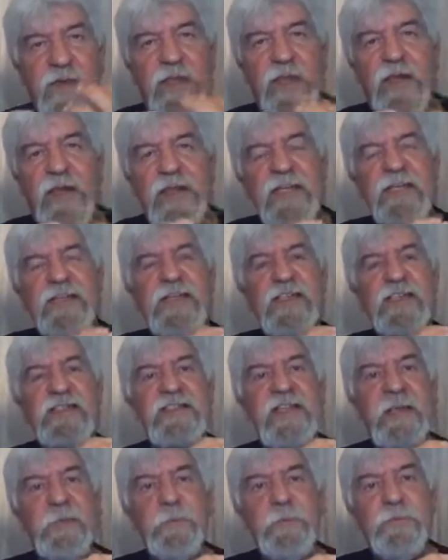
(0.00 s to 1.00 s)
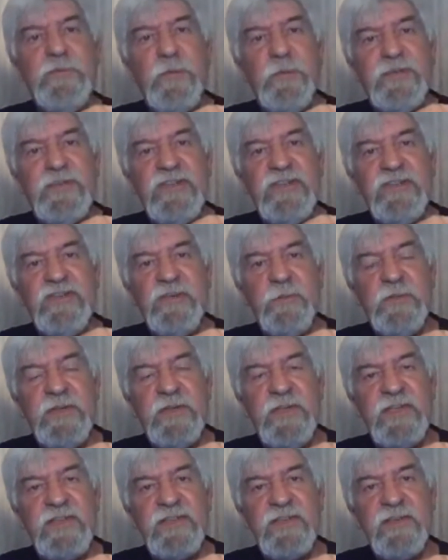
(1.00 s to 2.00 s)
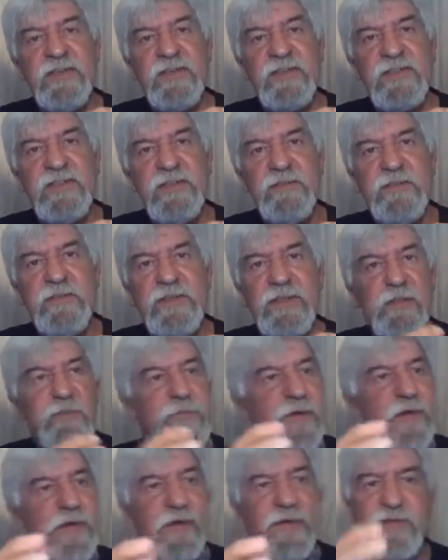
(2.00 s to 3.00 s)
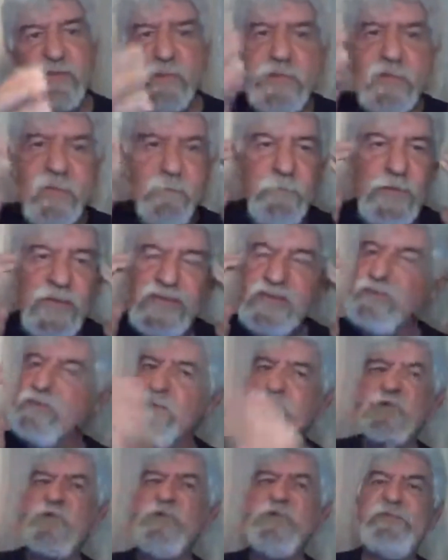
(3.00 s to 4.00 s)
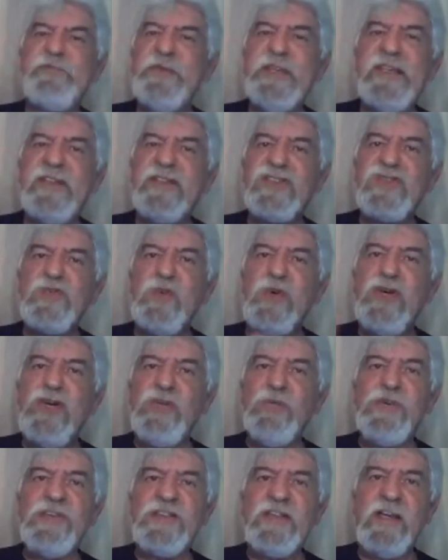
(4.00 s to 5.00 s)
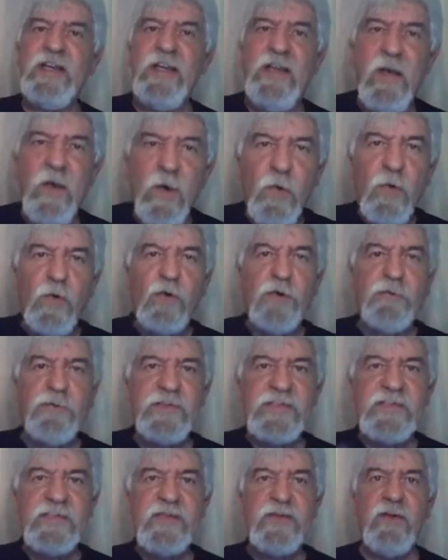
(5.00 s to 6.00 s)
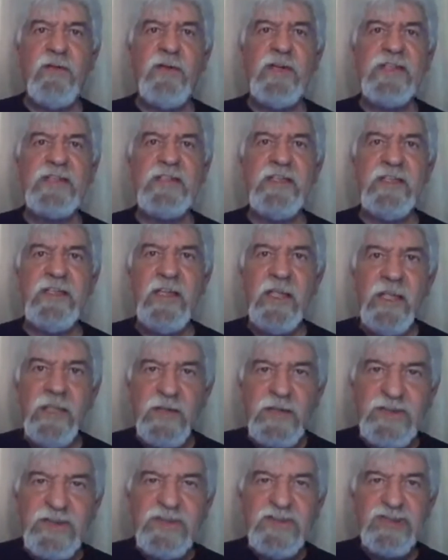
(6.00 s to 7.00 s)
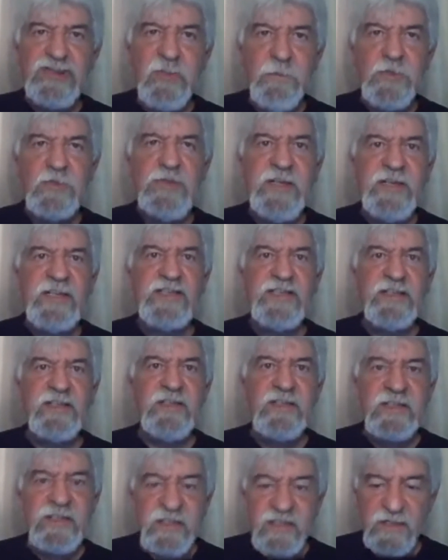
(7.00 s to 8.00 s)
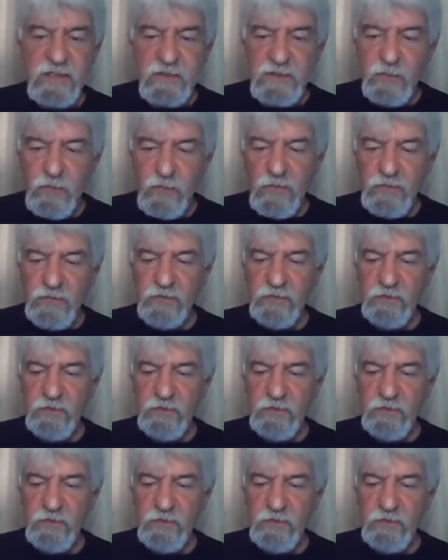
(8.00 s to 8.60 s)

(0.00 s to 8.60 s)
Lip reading: I need that same determination this evening. And Father, as we speak this word, we're saying, all of us that are wrestling, the determination is this, Lord.